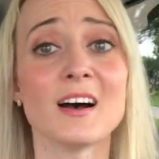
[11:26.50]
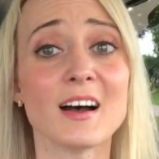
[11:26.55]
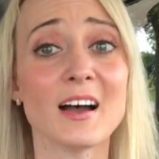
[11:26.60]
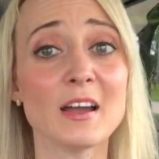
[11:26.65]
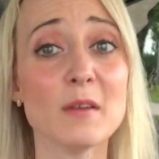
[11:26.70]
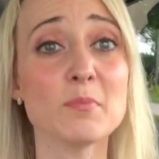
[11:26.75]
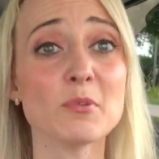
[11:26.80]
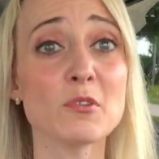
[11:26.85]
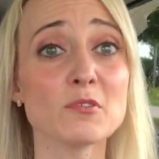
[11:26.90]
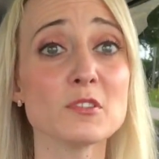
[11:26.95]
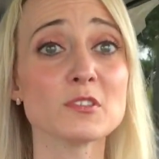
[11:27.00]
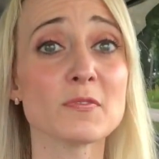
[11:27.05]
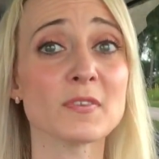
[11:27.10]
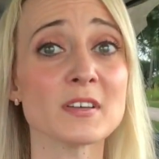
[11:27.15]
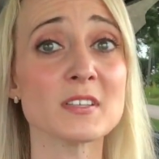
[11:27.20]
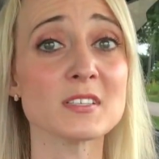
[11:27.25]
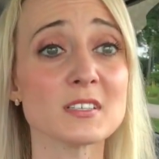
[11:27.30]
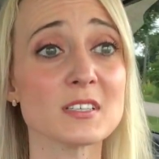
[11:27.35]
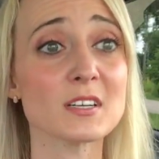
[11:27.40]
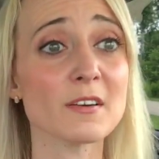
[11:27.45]
I post
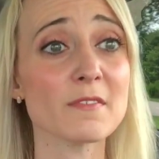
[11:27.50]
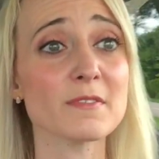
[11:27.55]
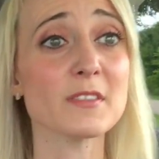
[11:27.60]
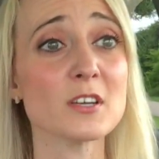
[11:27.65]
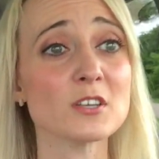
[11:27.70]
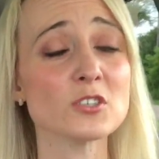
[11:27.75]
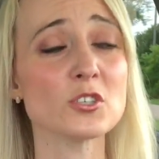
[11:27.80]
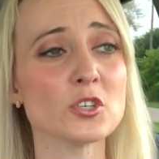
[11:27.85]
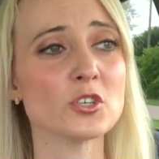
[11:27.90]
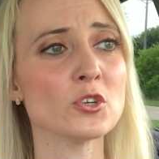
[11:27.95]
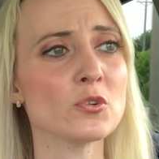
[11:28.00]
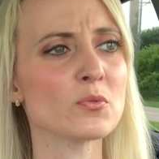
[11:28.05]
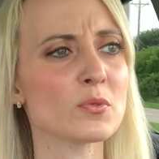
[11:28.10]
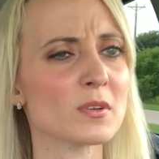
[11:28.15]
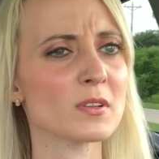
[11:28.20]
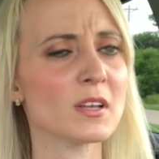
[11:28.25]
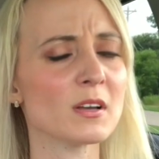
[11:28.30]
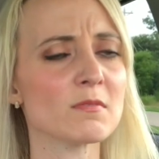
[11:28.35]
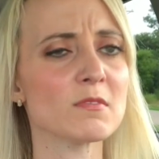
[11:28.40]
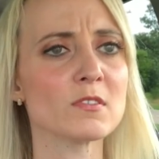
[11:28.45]
fun stuff there too, and
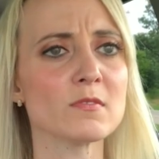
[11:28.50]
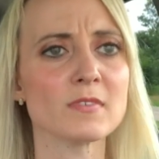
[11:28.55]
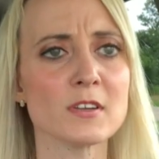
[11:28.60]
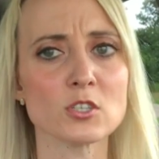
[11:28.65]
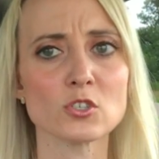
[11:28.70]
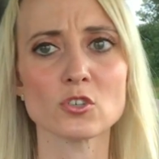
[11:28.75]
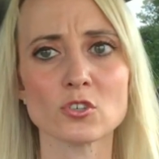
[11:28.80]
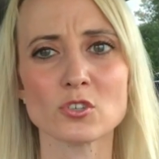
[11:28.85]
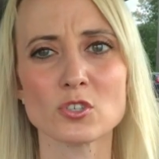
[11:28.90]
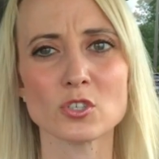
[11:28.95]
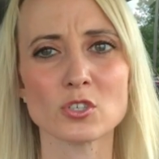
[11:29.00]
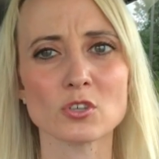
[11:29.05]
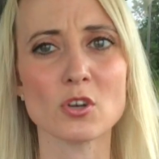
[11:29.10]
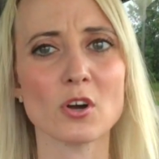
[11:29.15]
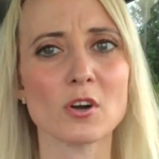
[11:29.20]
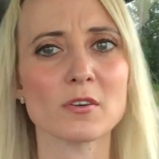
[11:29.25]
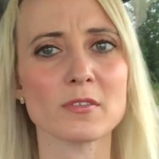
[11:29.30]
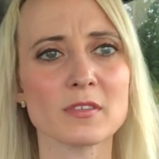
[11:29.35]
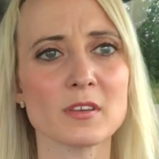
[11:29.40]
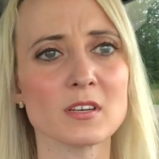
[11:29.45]
a lot of adventures and
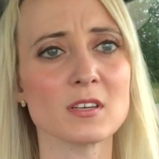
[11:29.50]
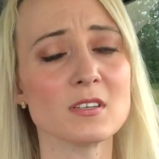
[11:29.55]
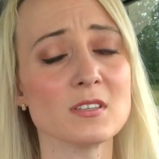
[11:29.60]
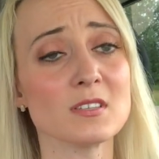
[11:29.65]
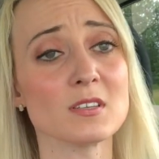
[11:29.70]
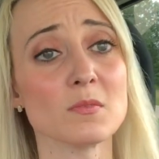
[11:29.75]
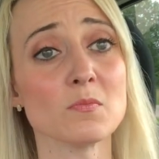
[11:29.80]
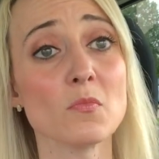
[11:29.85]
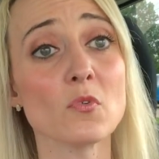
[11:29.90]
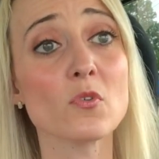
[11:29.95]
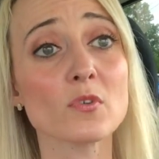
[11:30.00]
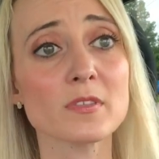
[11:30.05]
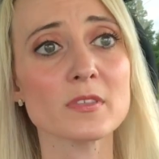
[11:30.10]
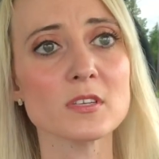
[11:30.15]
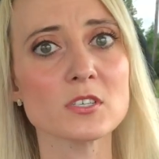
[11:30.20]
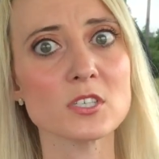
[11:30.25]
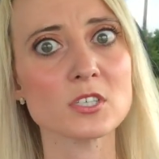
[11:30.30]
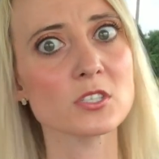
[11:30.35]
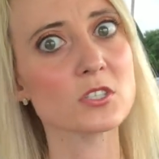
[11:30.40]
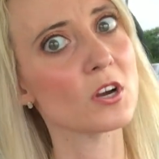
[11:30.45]
car things, and more
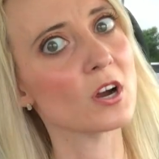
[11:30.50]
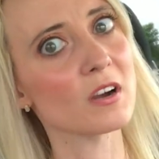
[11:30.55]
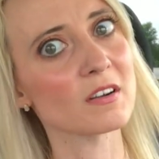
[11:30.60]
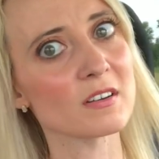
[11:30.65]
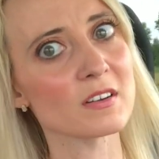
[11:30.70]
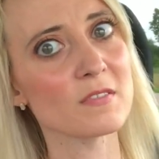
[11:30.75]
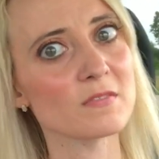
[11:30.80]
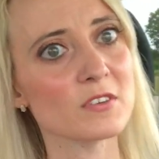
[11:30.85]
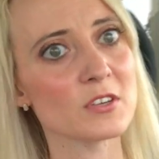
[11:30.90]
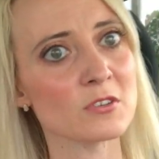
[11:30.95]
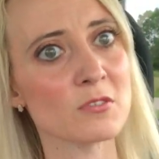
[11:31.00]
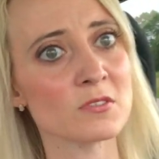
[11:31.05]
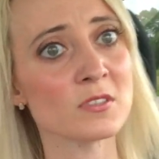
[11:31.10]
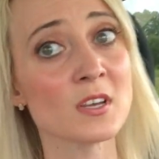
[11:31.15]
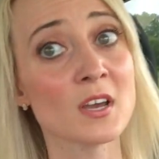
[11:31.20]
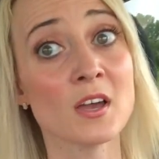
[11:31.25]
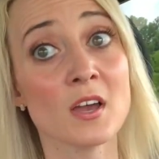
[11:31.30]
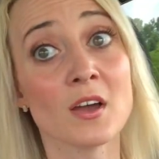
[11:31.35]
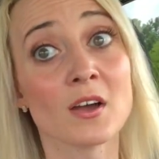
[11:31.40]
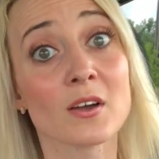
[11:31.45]
than just car reviews,
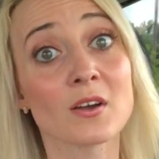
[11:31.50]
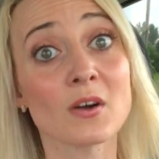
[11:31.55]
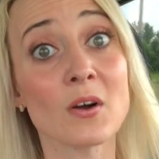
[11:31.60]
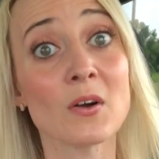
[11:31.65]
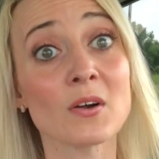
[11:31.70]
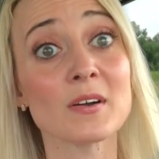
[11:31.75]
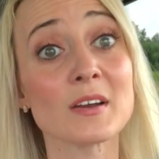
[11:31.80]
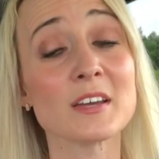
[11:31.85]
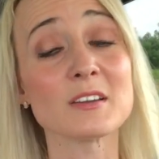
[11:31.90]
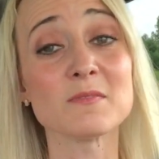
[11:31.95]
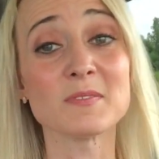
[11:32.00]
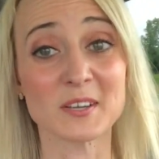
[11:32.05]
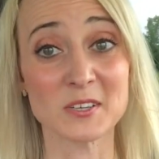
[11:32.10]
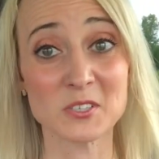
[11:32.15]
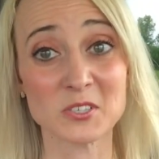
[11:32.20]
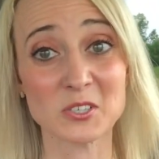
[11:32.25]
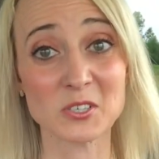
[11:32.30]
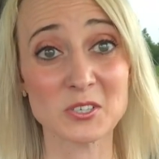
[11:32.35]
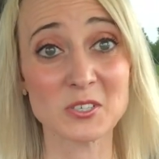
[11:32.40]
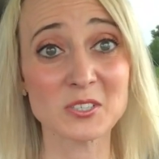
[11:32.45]
car
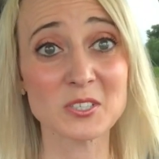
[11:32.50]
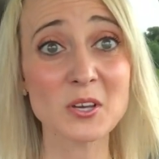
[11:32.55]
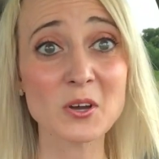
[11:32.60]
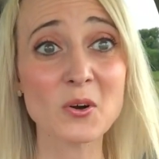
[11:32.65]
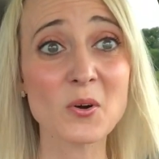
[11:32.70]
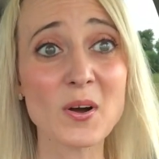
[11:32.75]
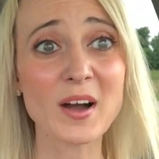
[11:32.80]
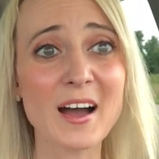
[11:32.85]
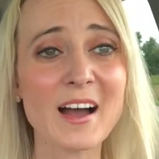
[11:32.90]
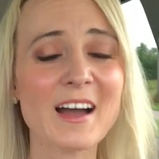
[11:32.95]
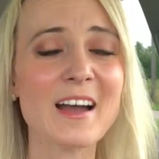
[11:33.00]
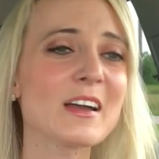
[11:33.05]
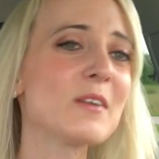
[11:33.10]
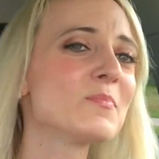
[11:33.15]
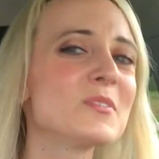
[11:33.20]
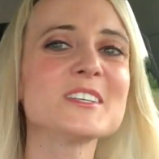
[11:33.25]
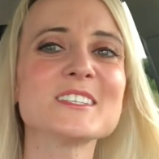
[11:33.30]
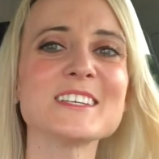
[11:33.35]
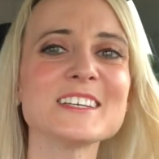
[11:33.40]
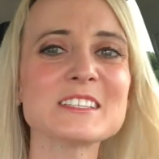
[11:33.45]
adventures. So I
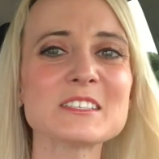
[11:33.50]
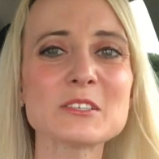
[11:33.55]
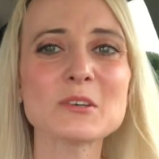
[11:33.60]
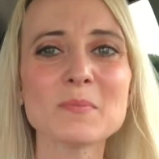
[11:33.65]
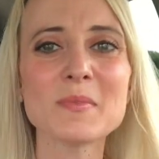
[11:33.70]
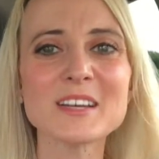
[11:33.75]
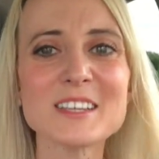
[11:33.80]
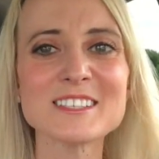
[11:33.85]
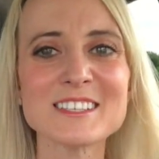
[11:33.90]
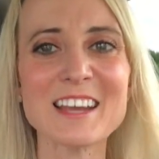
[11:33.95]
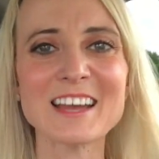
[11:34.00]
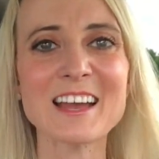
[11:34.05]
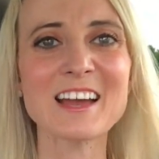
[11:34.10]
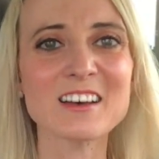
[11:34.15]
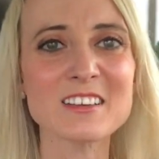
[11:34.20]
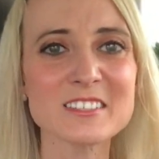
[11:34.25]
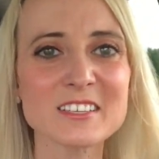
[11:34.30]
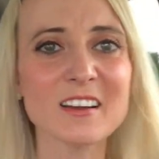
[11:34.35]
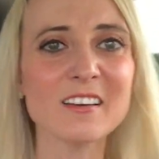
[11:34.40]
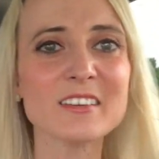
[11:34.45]
appreciate it so much, and
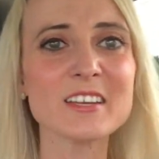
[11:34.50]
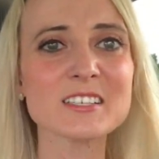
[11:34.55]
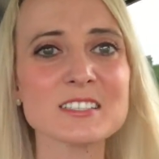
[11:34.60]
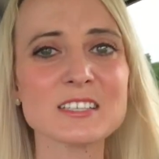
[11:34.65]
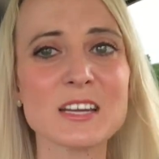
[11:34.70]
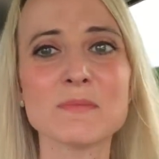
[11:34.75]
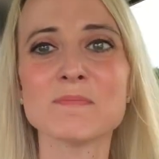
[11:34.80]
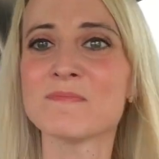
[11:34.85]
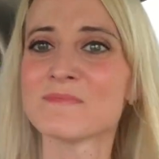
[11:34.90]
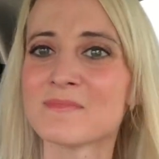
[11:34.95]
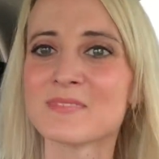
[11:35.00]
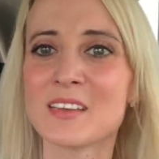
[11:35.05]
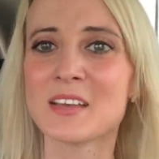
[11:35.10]
I'll see you all next time.